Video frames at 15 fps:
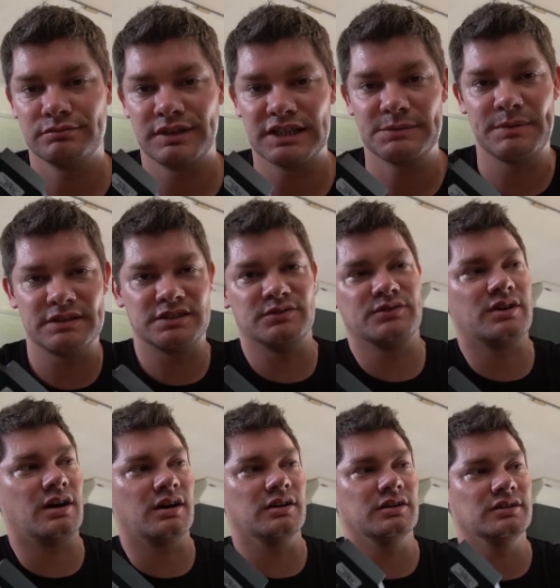expensive
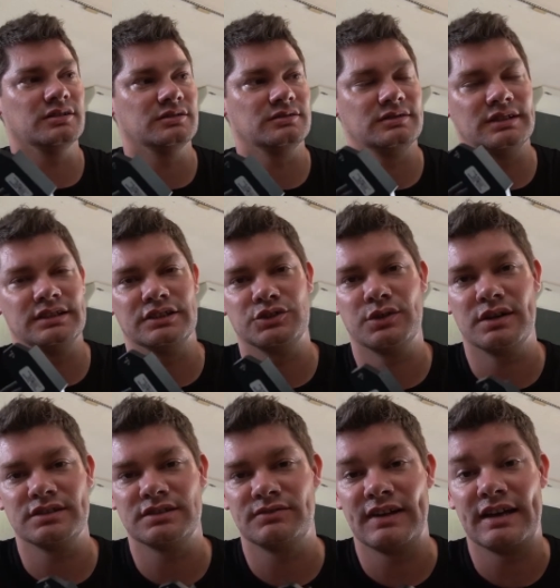car in the
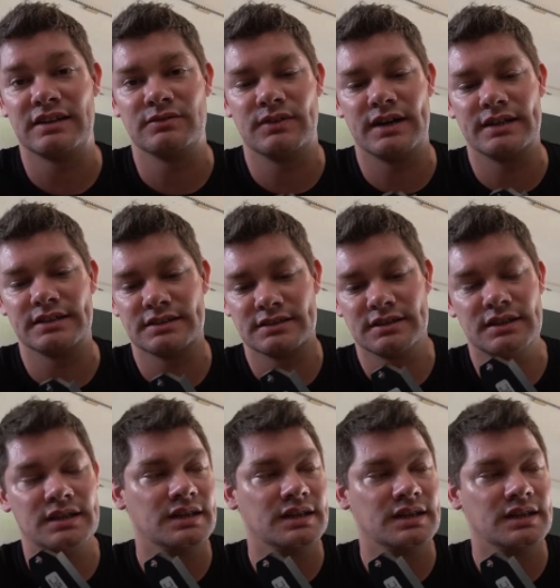trust of that device?